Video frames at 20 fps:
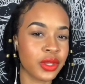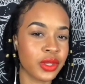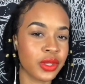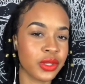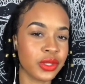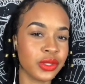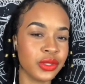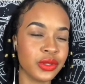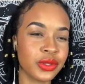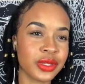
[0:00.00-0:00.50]

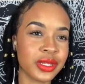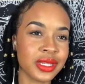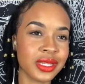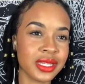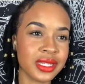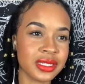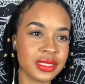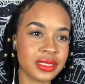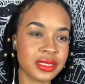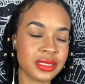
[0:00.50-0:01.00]
you can get
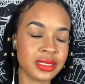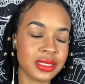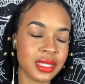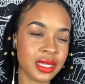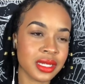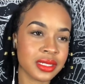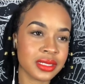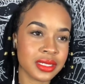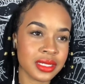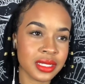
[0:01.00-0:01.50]

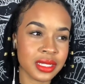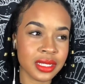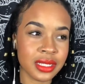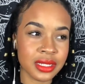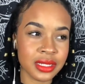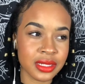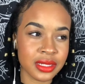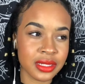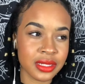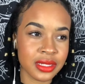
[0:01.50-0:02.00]
sucked in
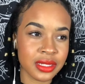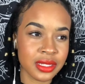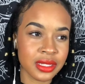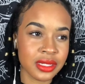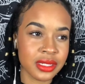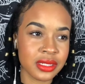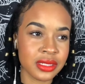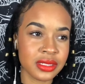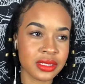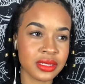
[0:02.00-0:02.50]

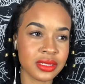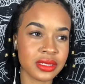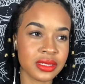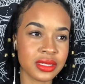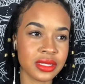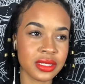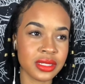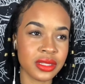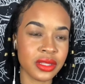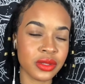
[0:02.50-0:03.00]

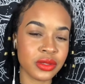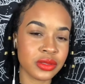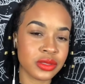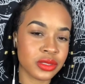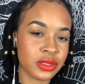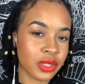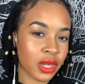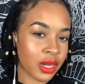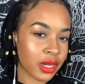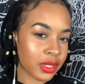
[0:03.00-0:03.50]
to those
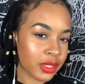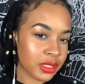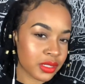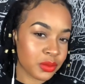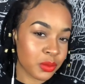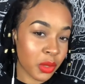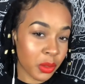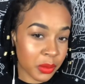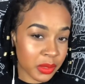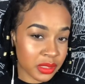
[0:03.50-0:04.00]
darkest
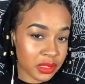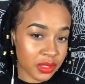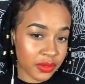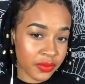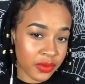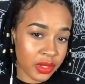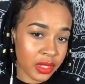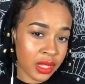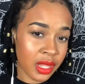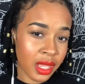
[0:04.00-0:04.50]
moments of your
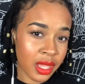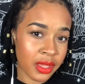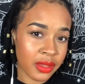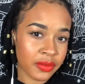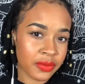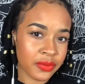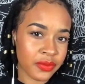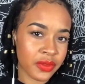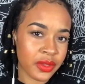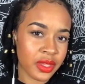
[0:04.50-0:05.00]
life
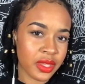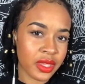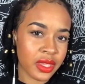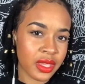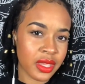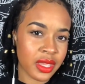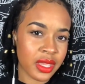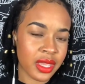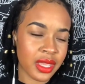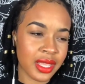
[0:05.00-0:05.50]

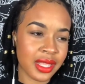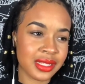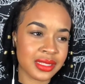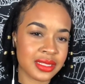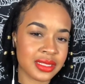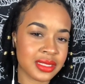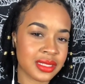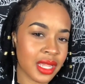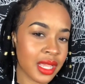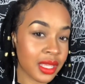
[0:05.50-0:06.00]
and
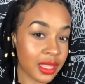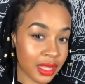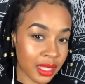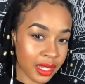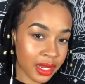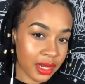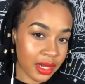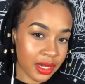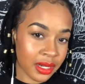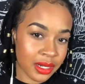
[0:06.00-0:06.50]
stay
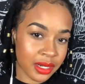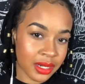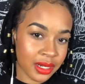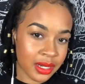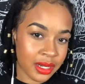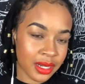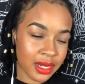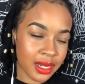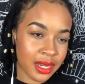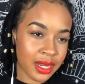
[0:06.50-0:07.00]
there.
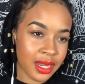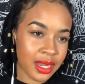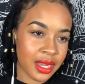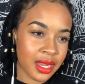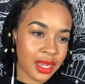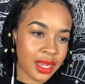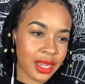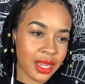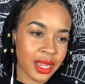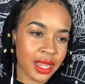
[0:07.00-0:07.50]

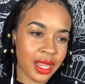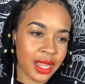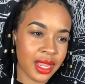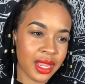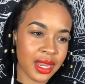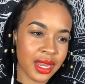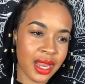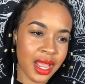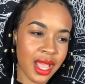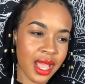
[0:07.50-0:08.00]
And
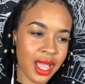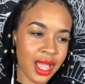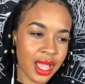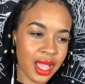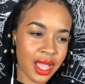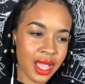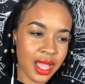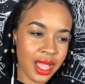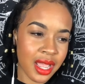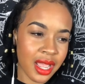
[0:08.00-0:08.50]

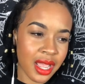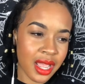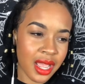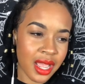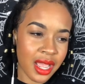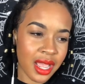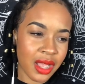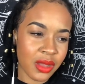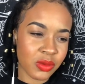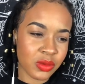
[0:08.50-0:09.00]

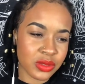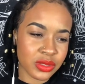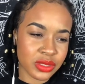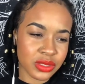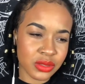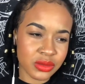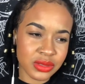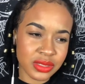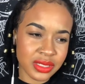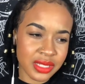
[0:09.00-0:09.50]
I was so
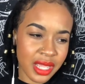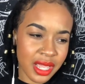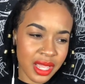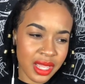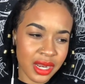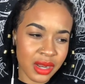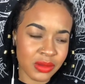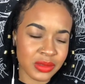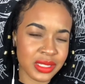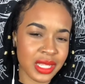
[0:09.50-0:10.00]
sad. I
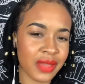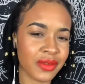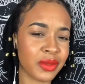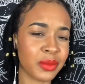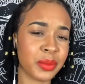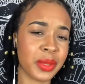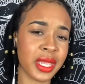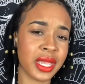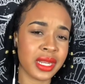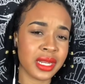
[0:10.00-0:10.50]
was having
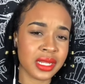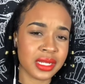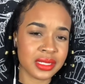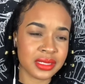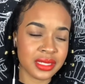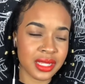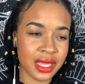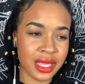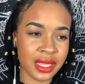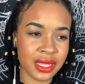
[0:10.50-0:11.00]
panic
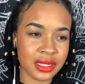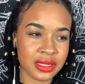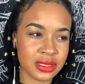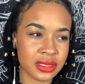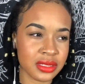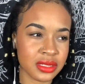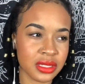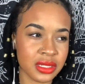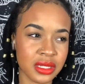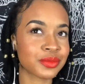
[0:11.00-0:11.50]
attacks.
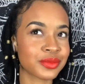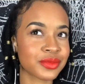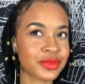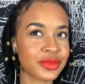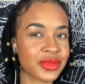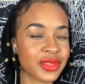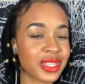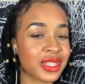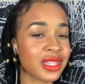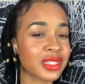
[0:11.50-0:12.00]

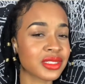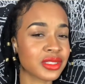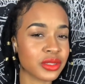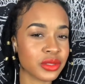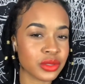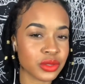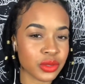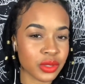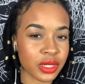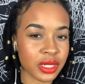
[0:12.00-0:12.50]
And I still
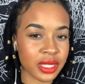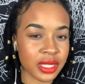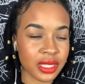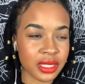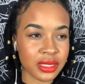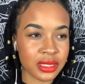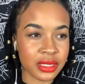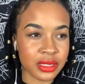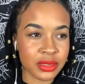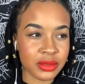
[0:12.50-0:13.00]
sort of get
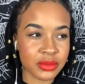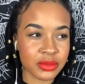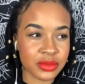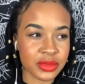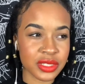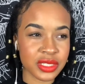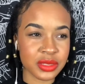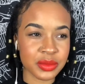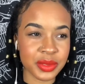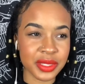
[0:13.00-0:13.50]
them
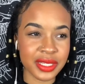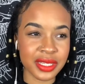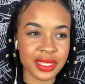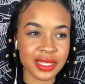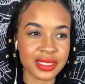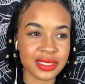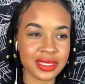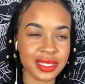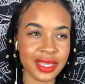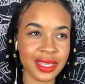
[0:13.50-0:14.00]
just because,
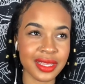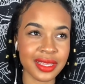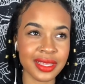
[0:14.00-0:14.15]
like,